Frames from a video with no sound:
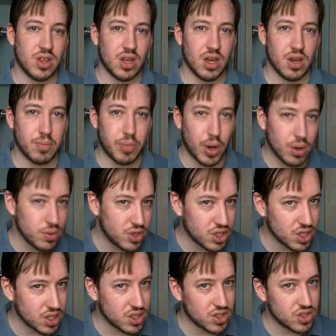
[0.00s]
the
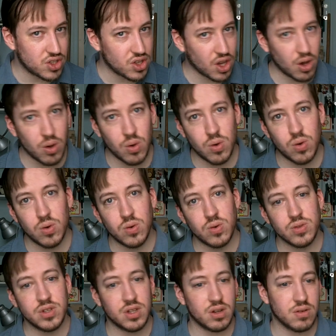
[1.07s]
potions, the
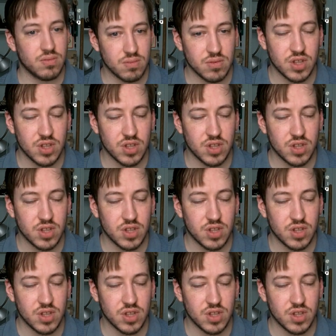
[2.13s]
gold, you know,